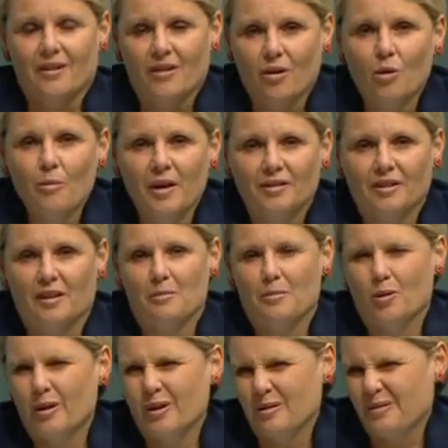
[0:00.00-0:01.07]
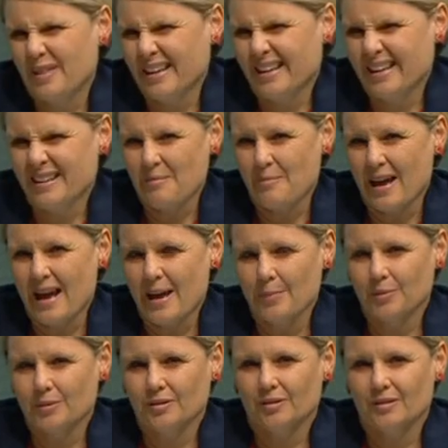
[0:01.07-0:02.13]
almost at the point of thinking that
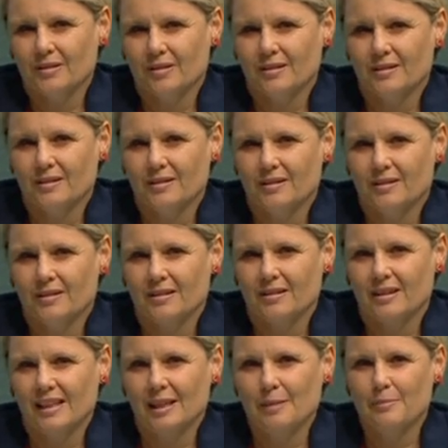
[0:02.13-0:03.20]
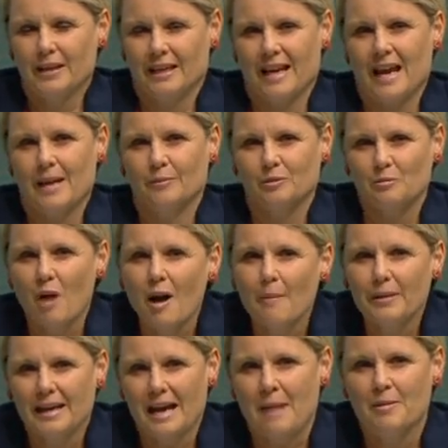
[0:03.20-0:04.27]
perhaps the Olympic Games might
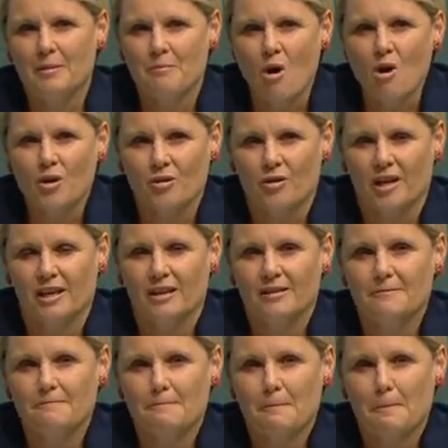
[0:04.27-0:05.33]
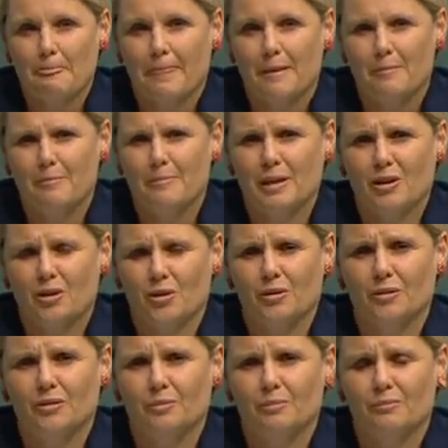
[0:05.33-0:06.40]
become a mockery
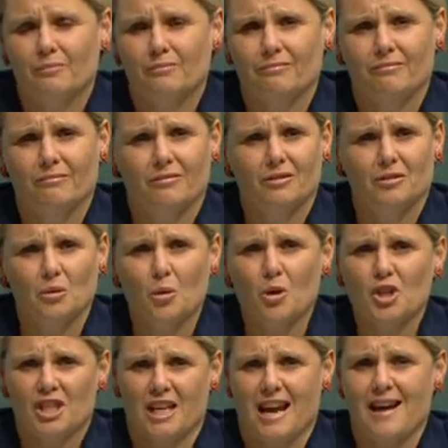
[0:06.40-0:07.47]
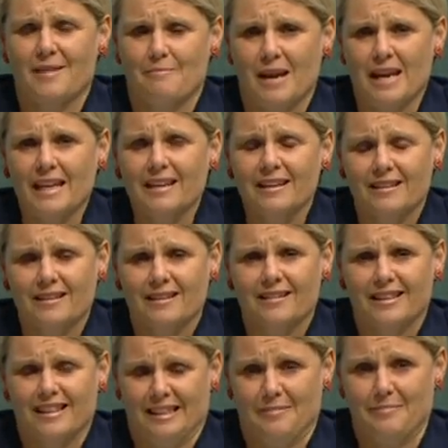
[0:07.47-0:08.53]
because squash can't make
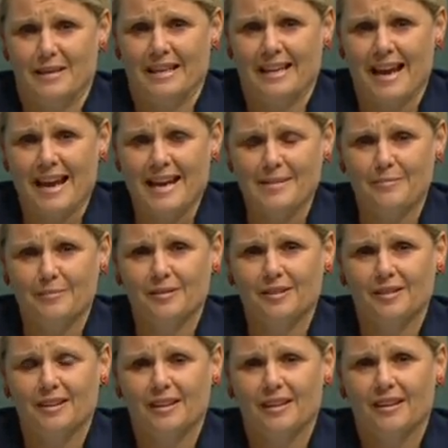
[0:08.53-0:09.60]
the Olympic Games,